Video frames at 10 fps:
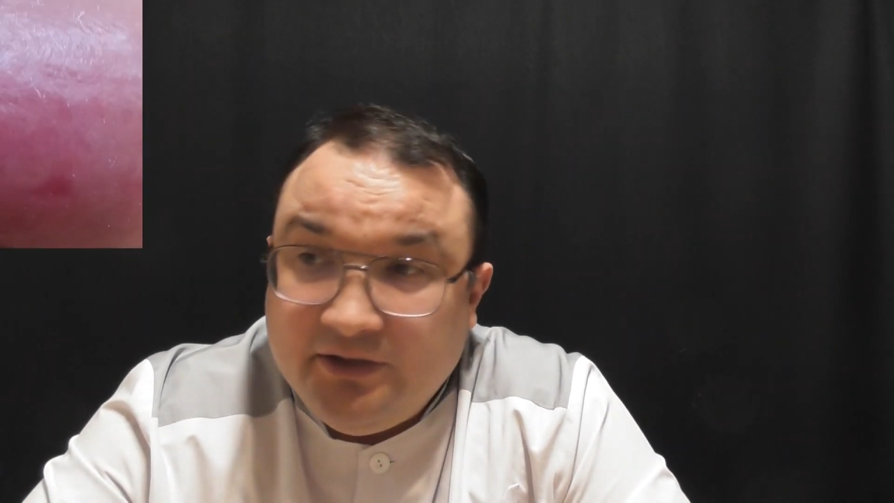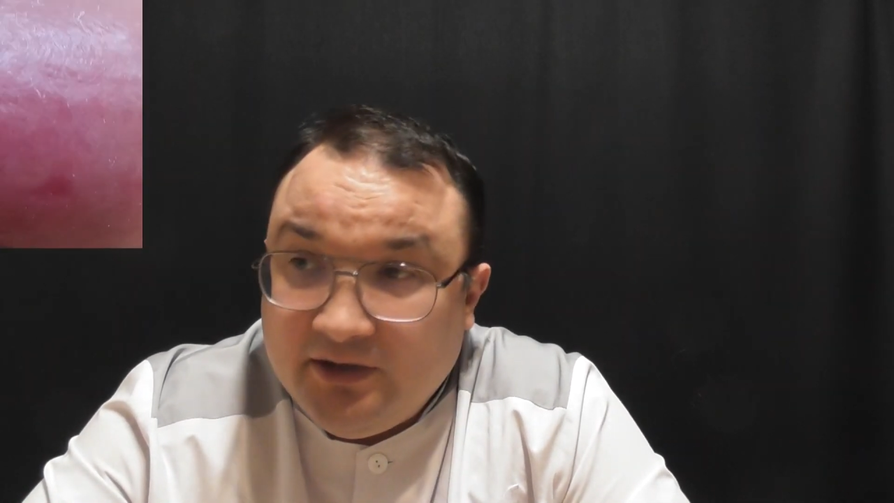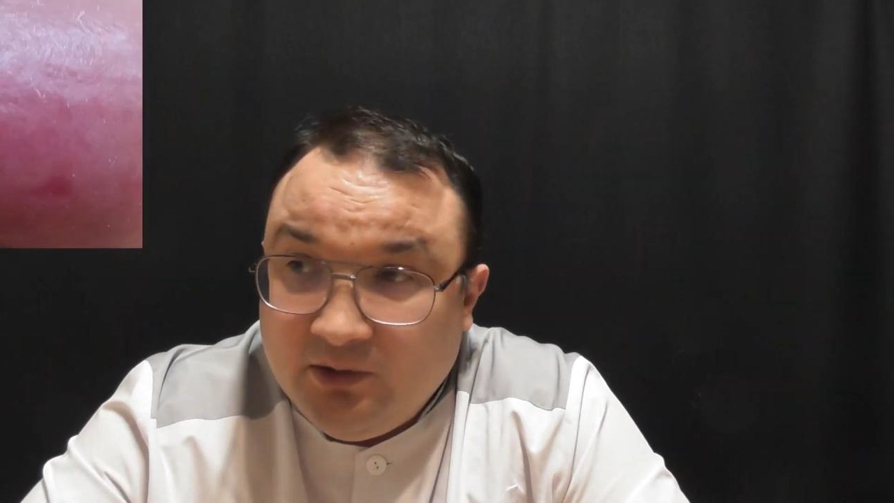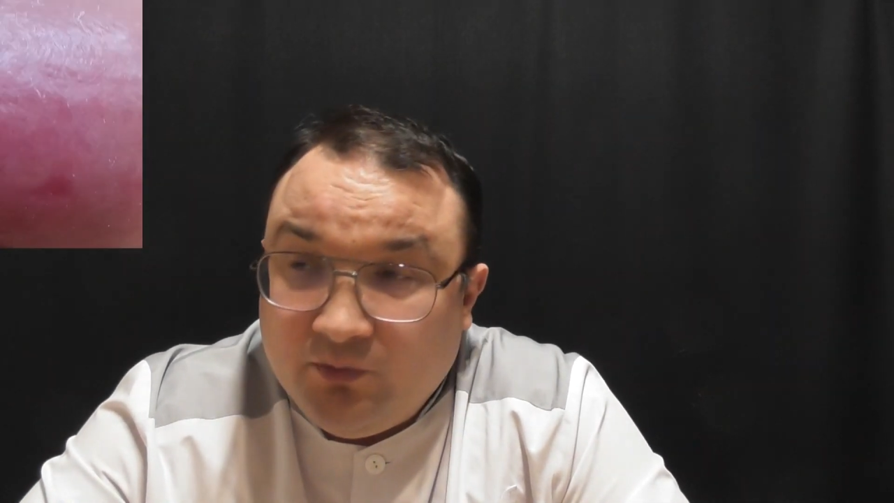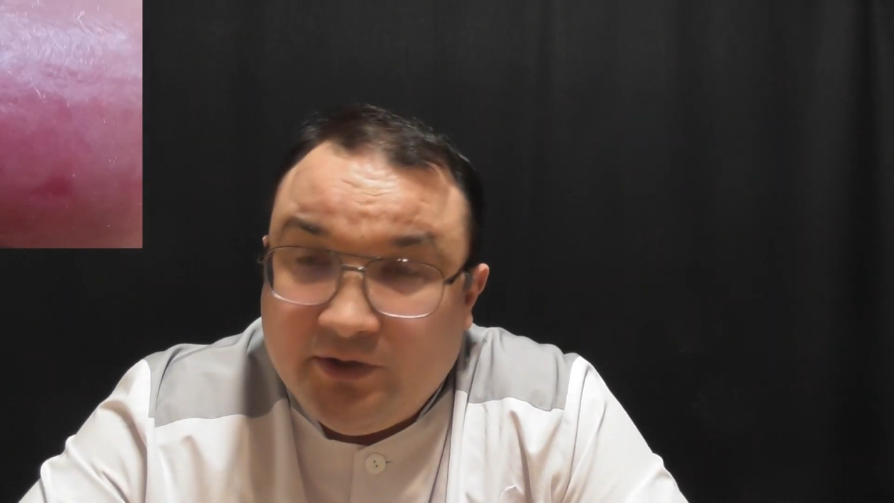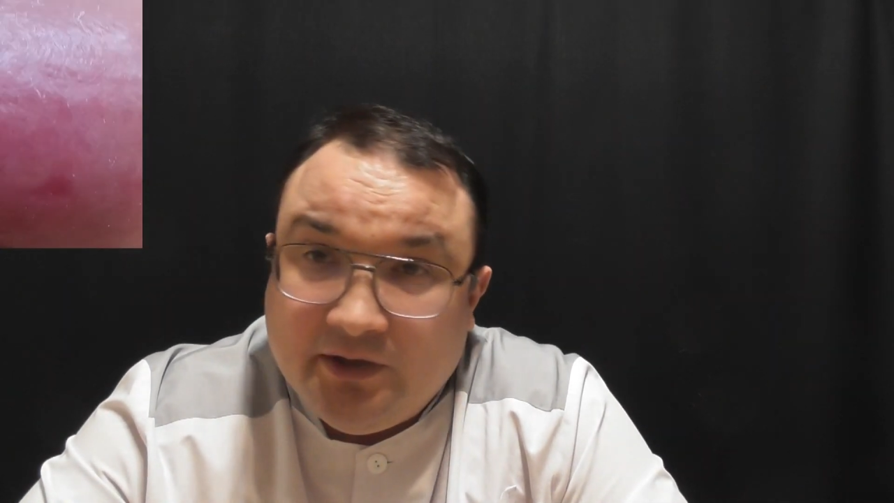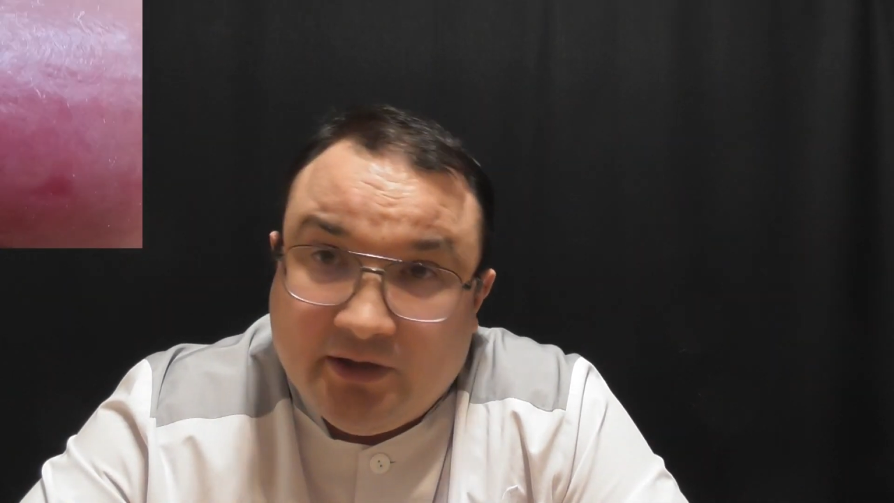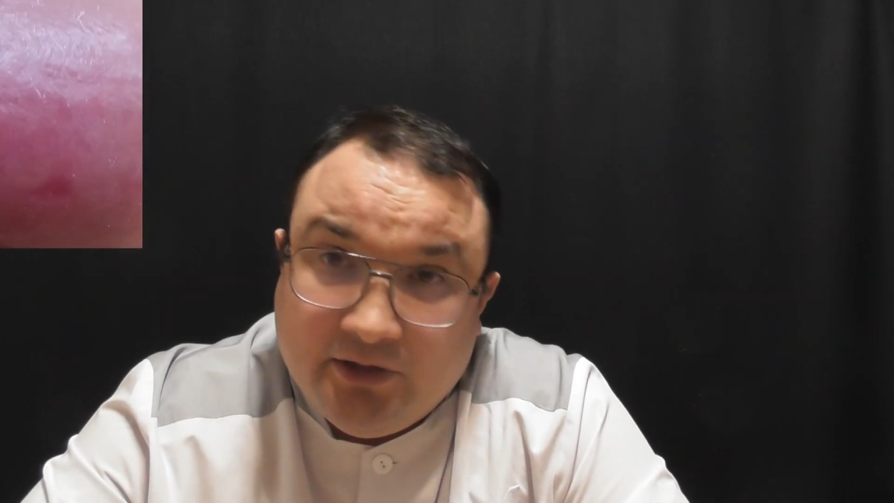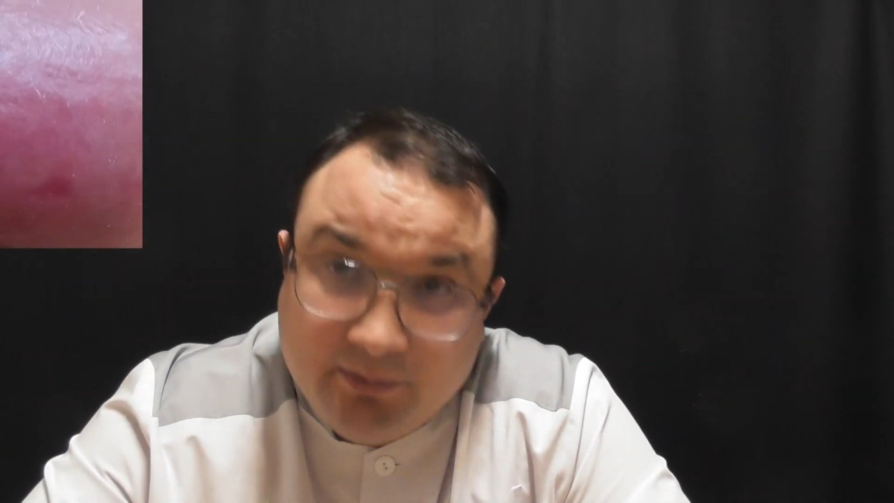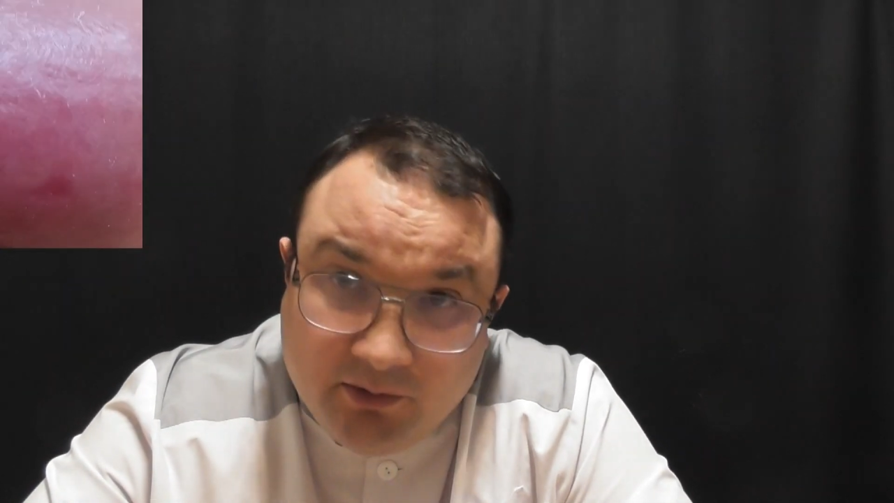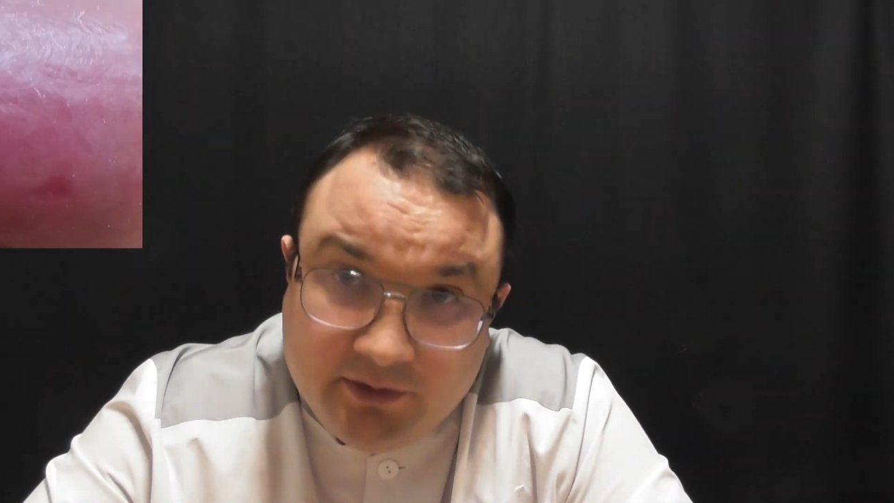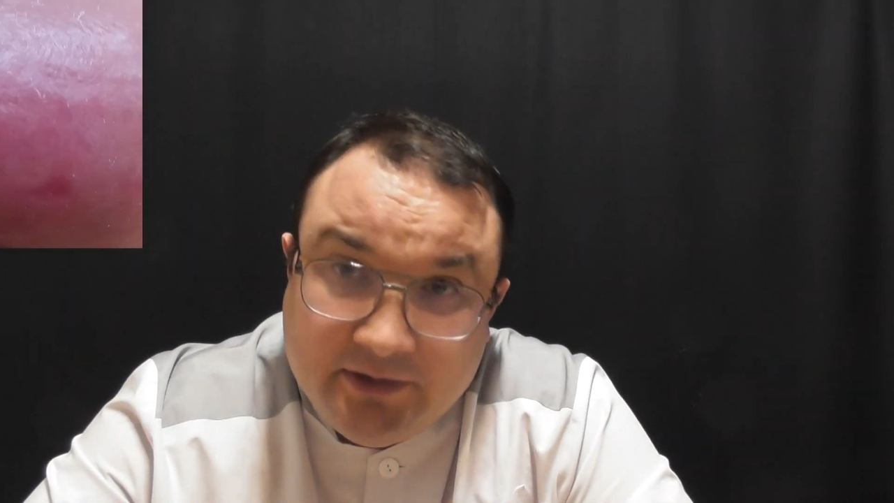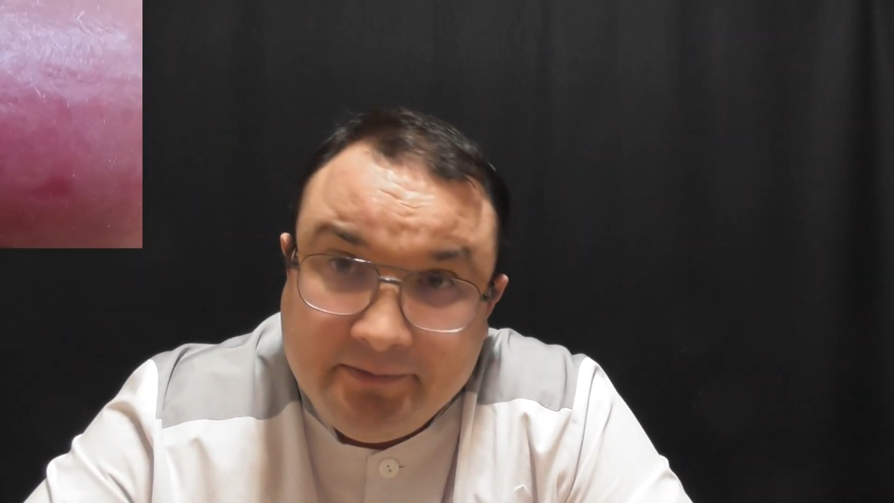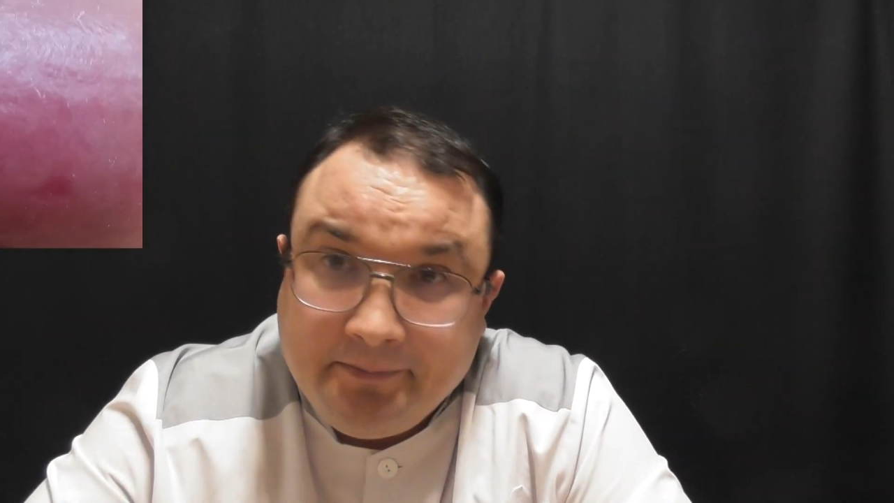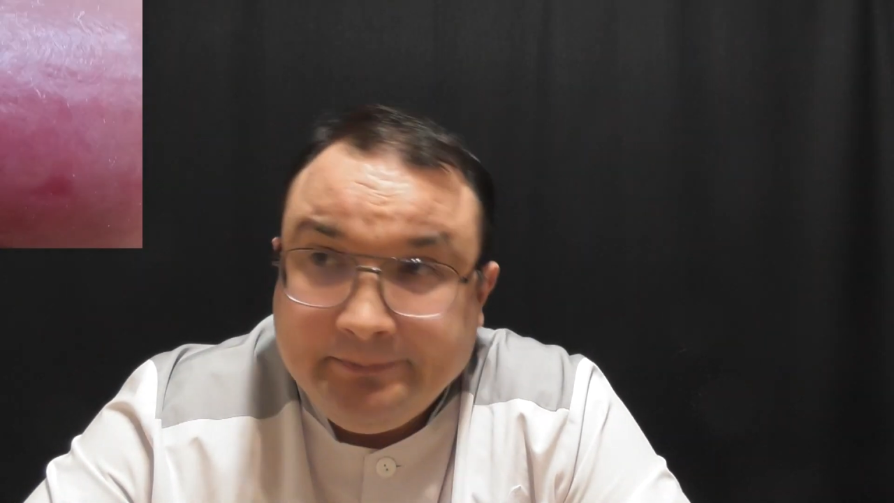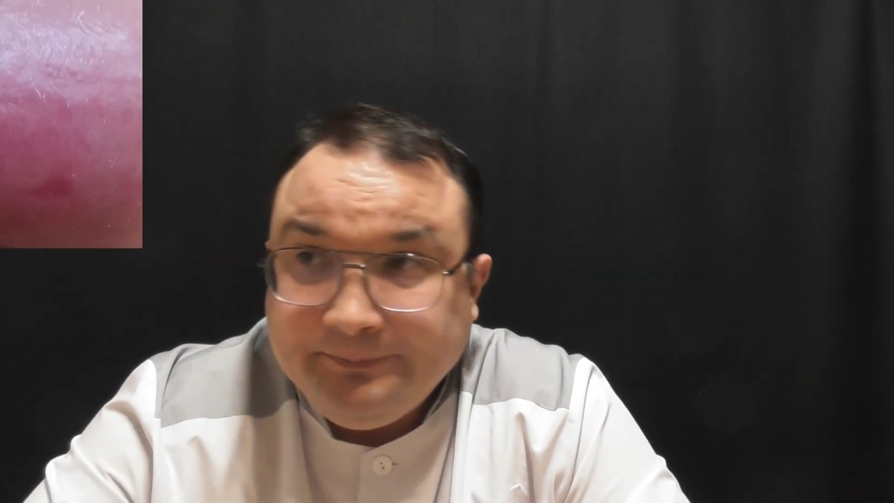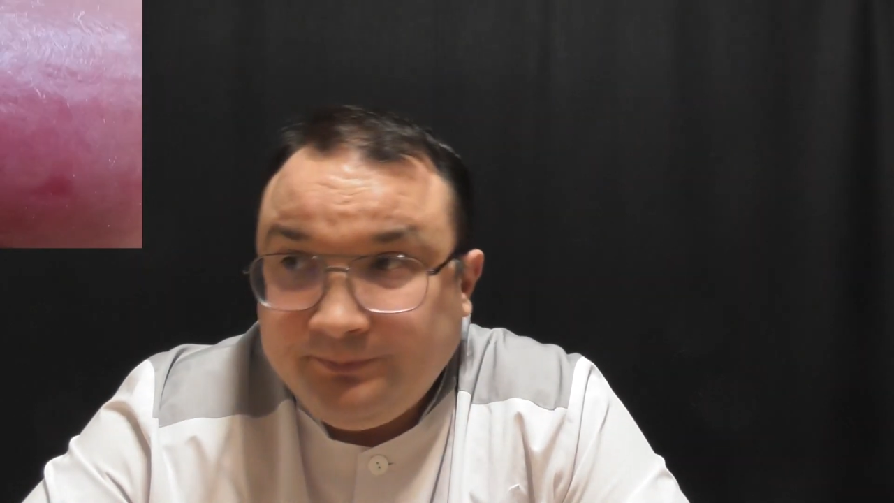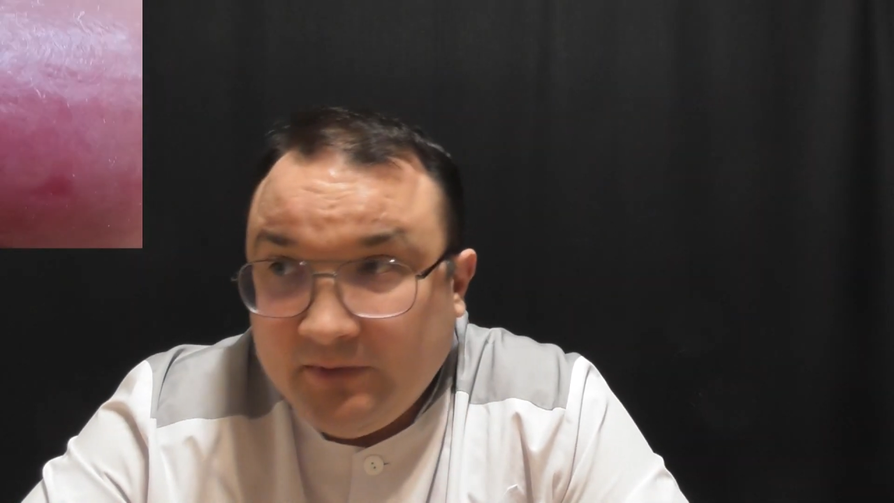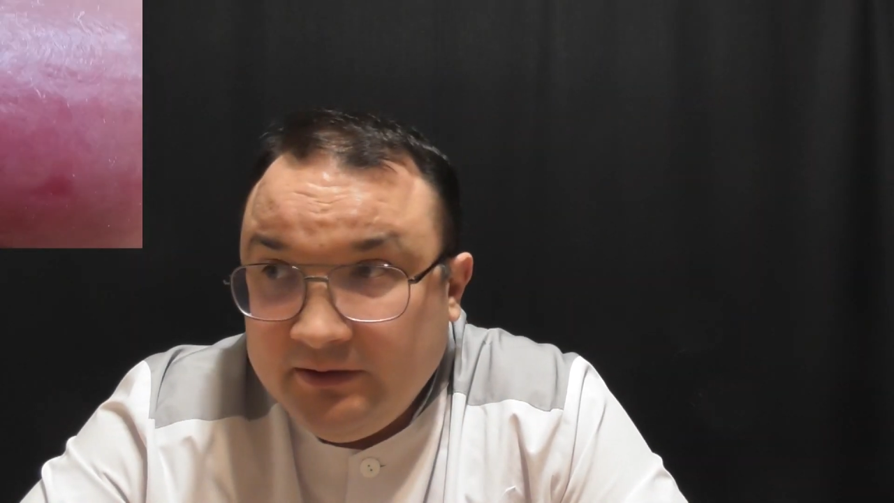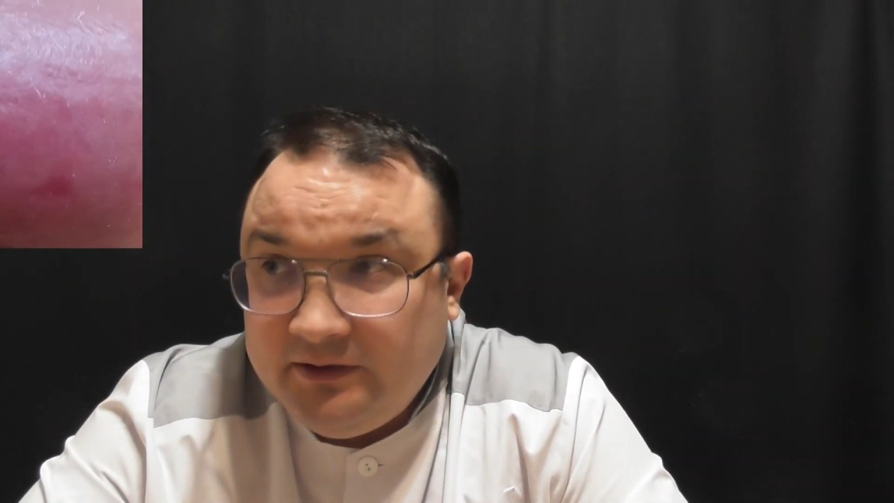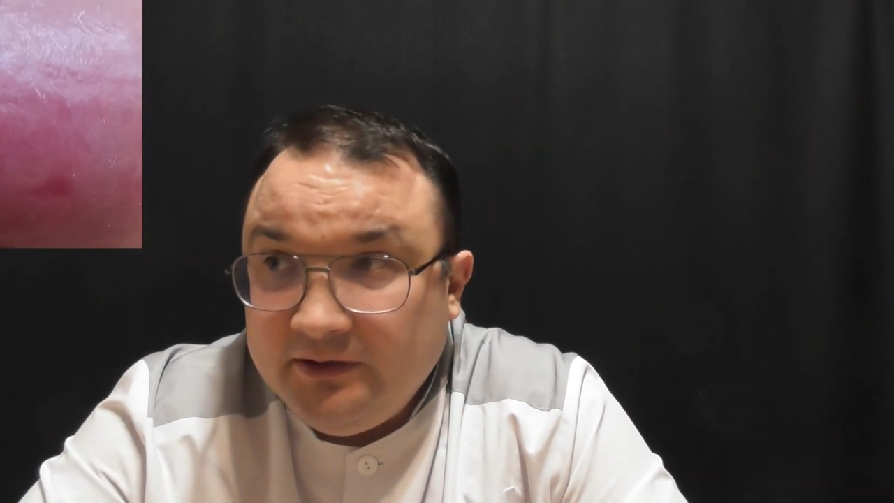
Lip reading: acuminatas in the base of penis.